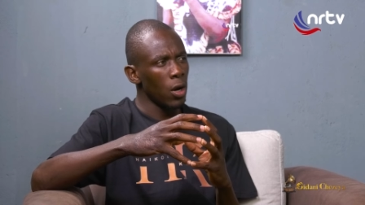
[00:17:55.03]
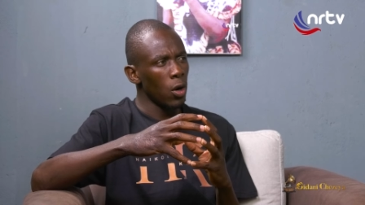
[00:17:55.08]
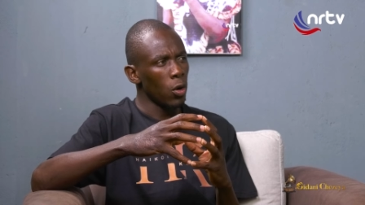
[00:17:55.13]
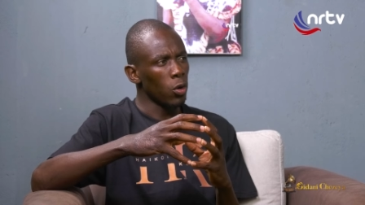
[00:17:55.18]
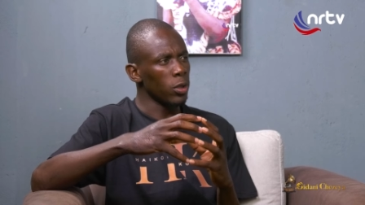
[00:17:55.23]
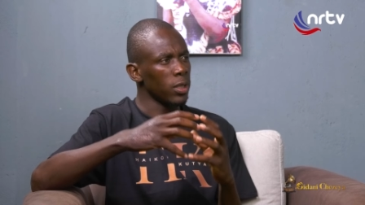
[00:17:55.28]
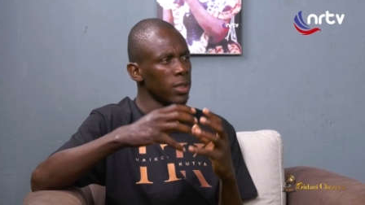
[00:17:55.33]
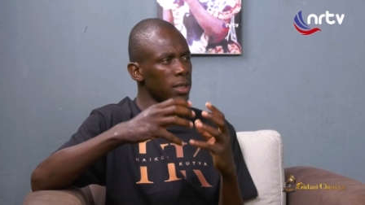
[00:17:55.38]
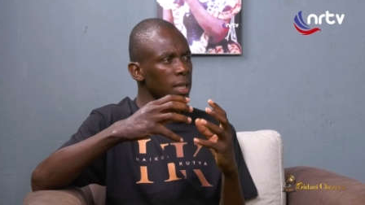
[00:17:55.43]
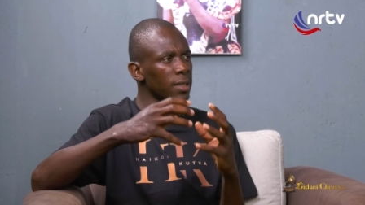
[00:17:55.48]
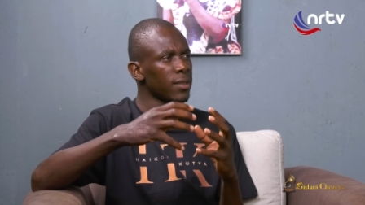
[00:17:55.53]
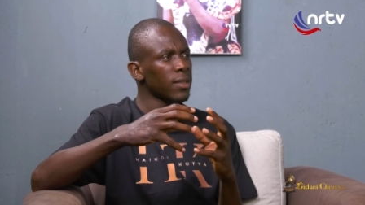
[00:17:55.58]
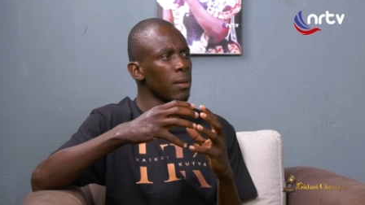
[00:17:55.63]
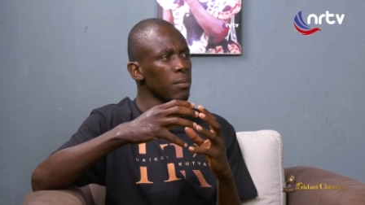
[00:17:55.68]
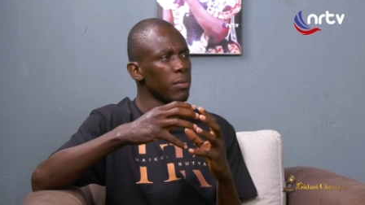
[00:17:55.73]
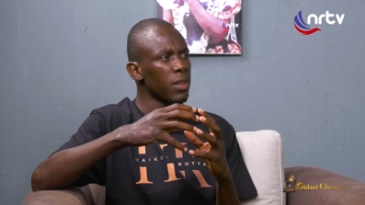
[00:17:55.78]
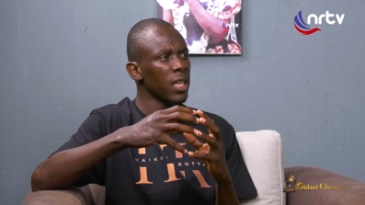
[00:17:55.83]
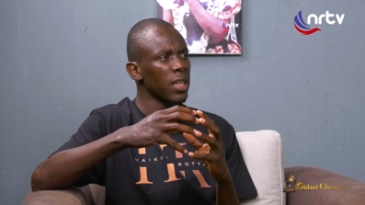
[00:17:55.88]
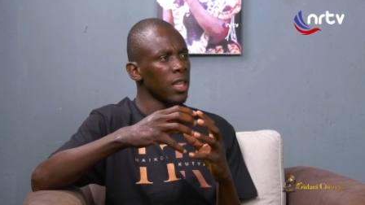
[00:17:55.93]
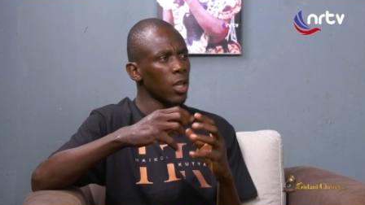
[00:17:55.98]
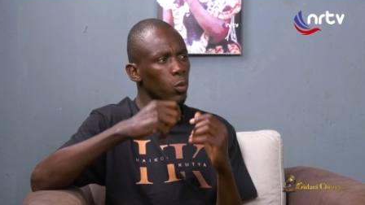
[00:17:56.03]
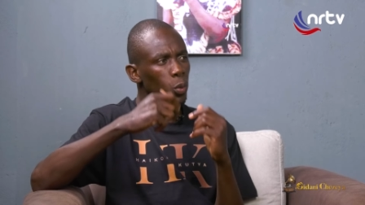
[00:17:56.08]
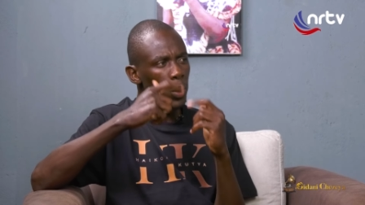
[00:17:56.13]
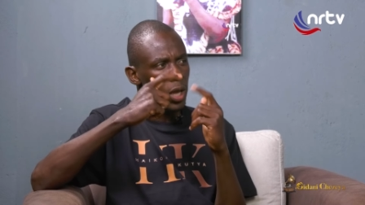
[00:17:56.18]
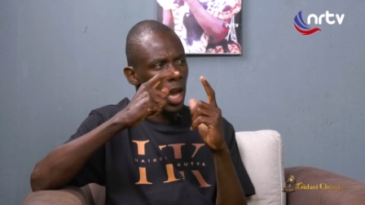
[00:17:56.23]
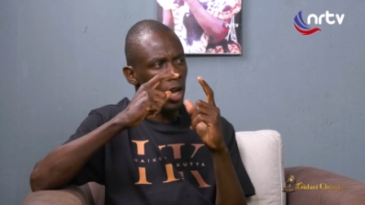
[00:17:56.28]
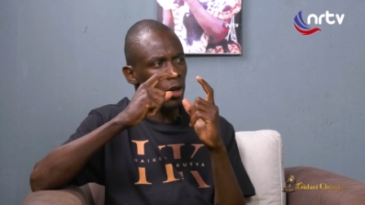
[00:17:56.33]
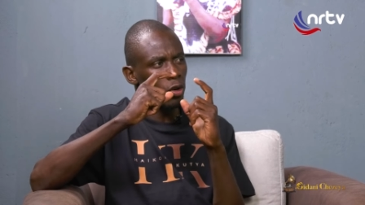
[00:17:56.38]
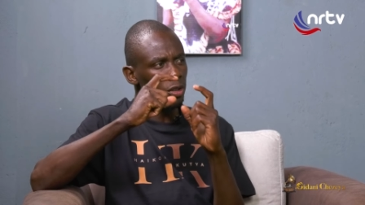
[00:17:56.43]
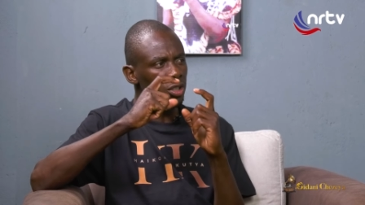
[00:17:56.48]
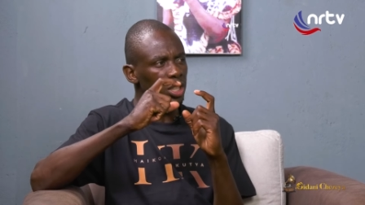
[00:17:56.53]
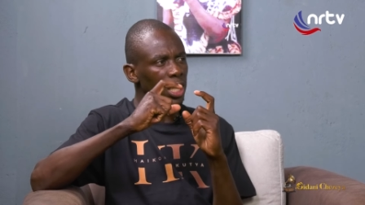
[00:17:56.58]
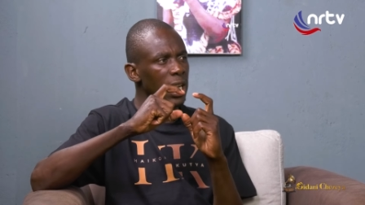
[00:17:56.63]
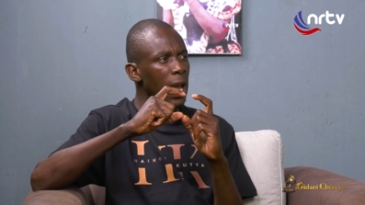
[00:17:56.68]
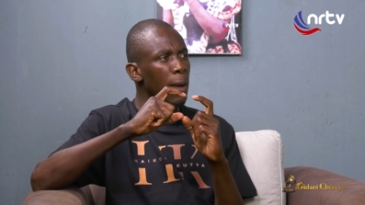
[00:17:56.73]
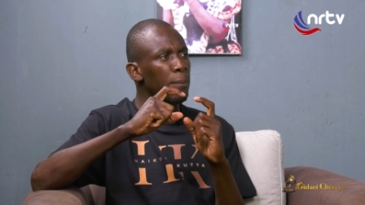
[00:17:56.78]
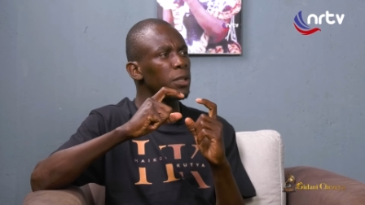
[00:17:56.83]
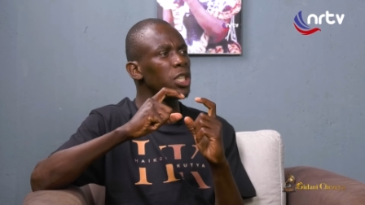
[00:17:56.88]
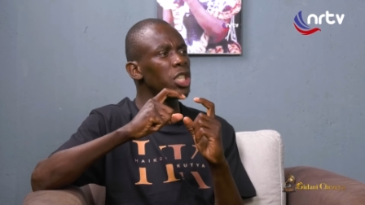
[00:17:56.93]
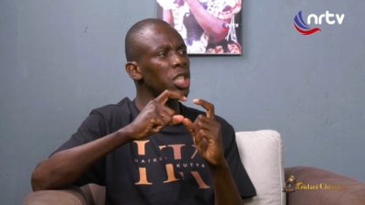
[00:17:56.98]
Or is there something that we are not really
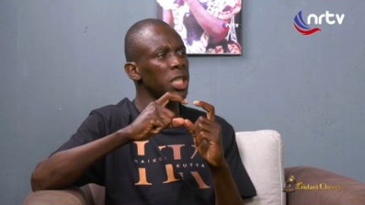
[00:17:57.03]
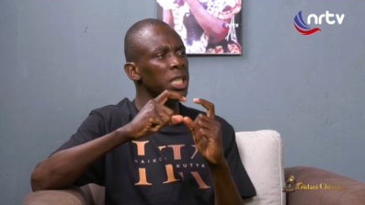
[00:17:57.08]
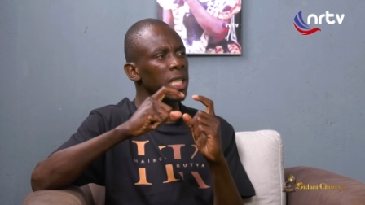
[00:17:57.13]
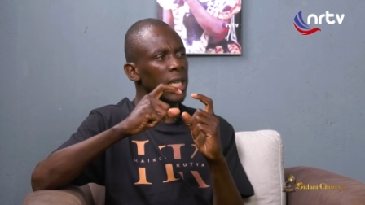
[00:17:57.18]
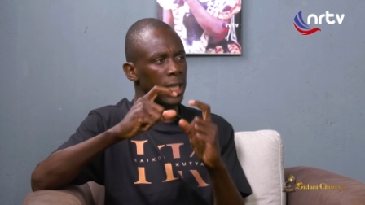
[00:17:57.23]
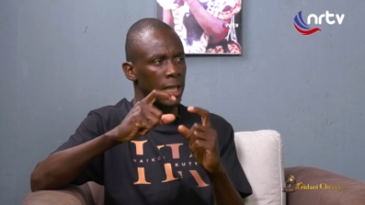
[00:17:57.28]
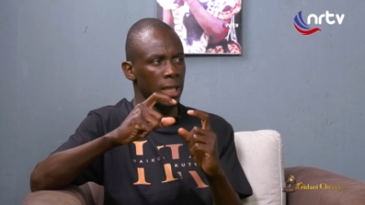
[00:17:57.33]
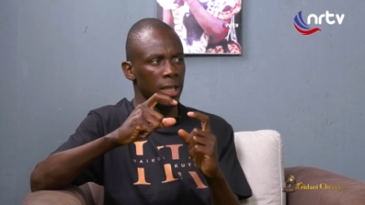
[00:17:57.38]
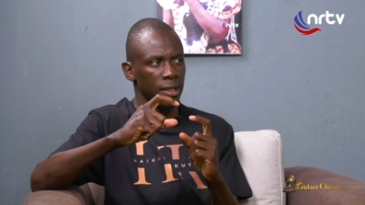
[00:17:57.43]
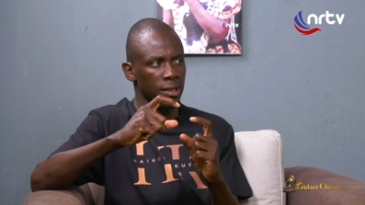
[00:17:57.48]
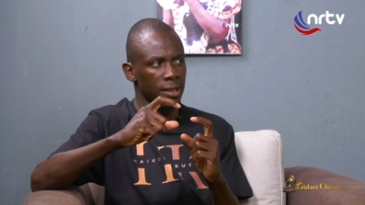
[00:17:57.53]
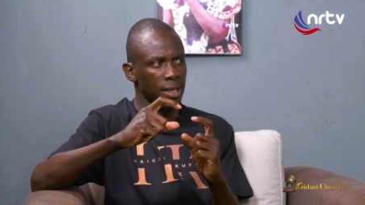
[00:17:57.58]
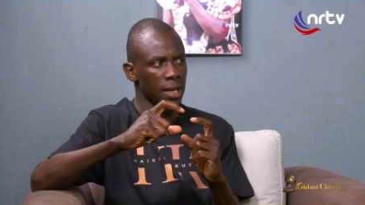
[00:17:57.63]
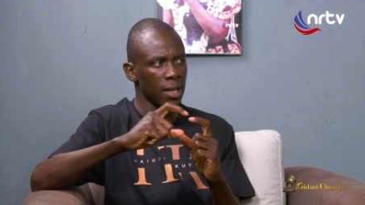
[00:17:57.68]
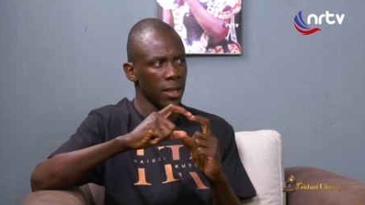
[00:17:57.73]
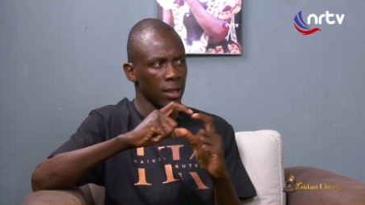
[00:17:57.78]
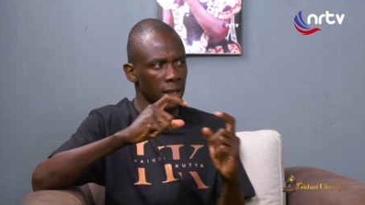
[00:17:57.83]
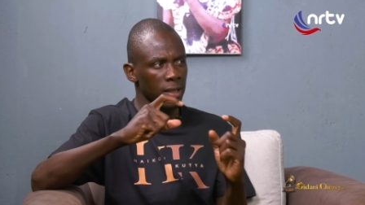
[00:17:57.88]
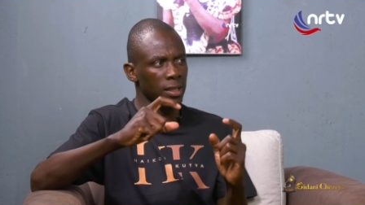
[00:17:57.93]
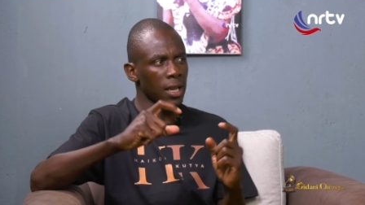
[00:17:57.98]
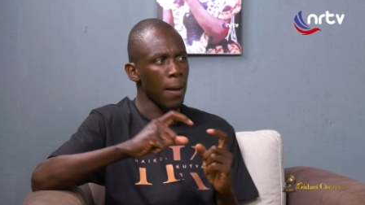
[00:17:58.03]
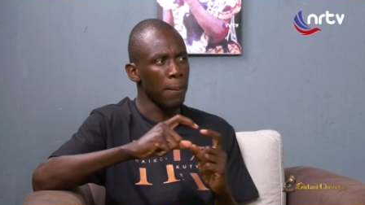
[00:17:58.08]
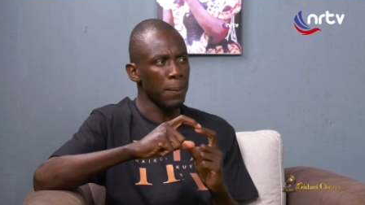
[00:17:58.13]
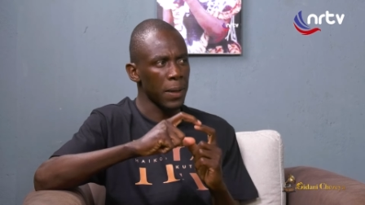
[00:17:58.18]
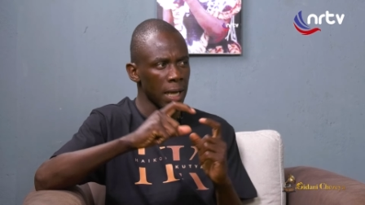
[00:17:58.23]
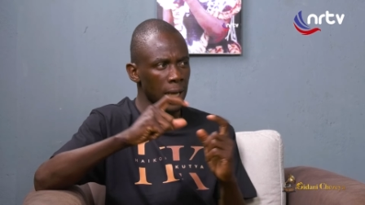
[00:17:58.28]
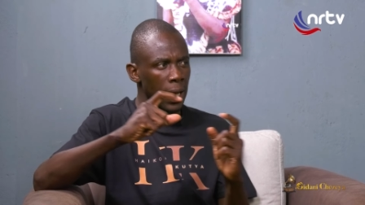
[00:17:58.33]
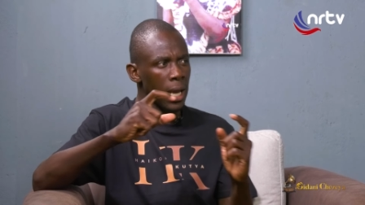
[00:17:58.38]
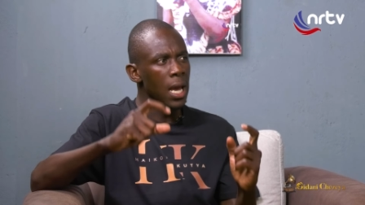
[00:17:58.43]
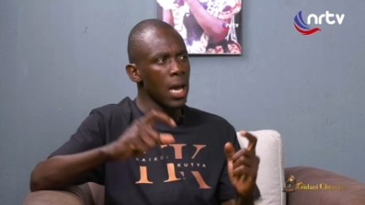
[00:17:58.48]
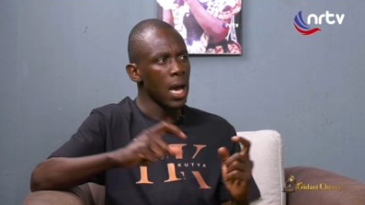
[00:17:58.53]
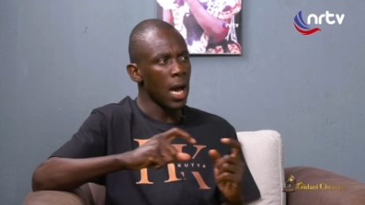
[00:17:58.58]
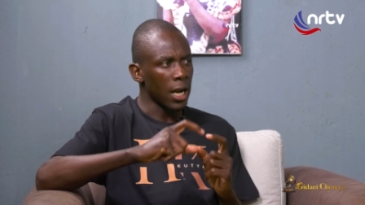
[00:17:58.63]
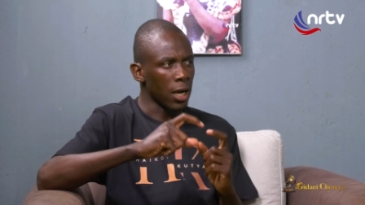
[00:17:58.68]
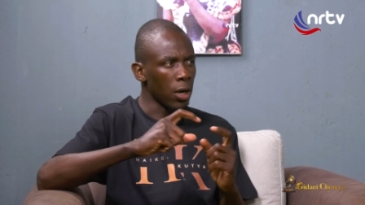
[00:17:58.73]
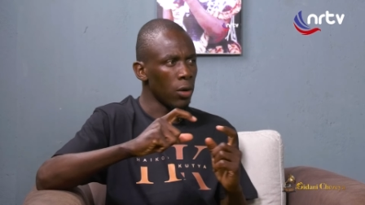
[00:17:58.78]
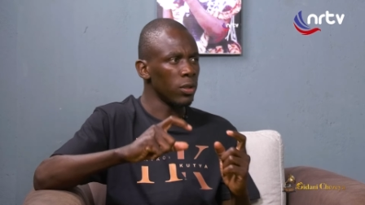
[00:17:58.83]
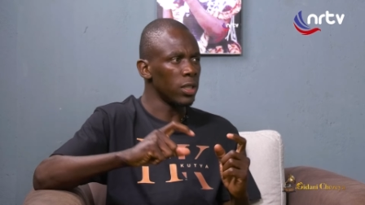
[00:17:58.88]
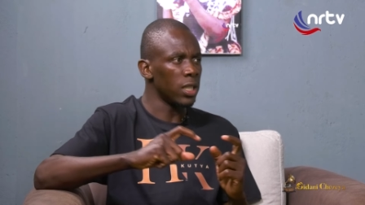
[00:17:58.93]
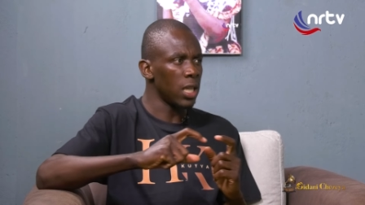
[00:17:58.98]
appreciating and understanding that's happening
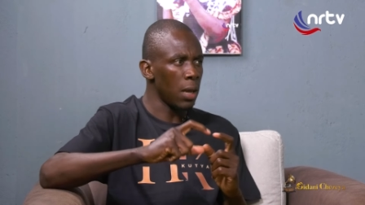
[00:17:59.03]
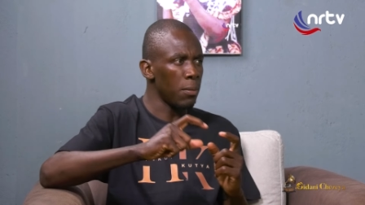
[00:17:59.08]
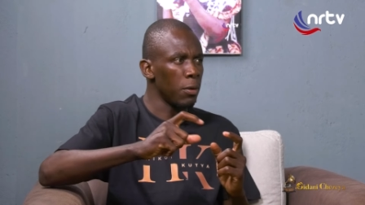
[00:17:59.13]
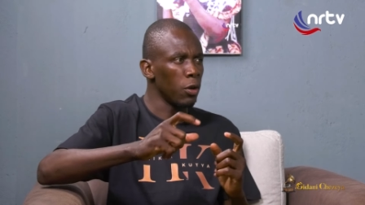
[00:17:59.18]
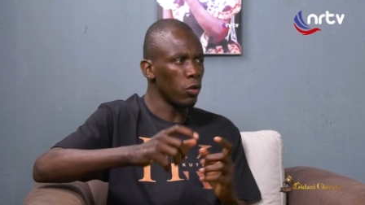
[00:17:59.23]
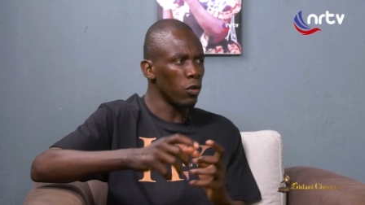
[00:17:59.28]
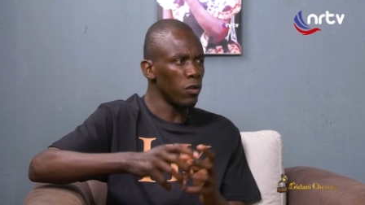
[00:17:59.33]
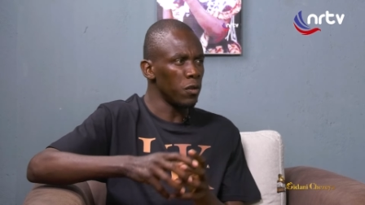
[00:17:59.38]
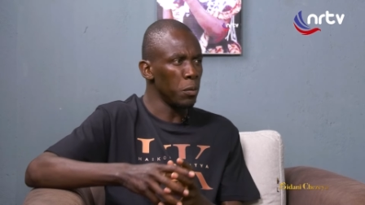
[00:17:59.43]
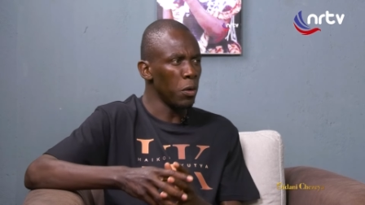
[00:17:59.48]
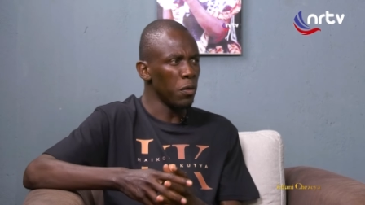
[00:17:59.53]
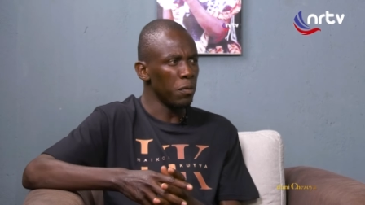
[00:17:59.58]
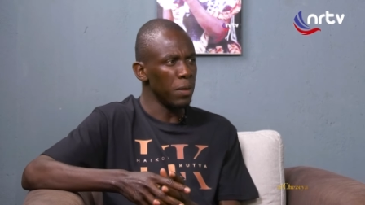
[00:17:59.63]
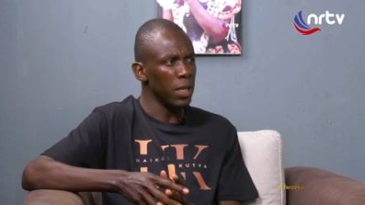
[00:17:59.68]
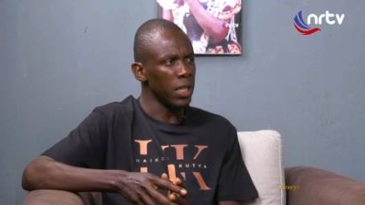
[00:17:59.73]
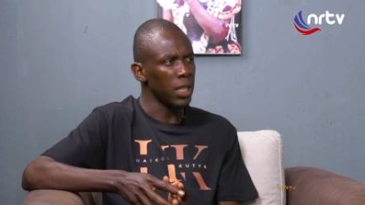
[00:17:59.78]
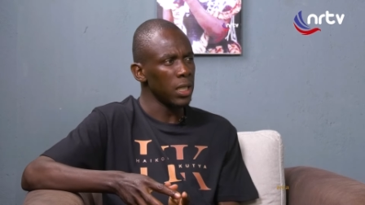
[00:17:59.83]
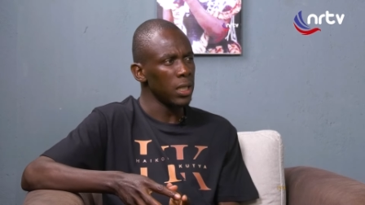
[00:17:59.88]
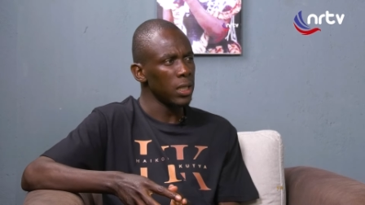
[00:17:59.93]
around the Eben Groves movement?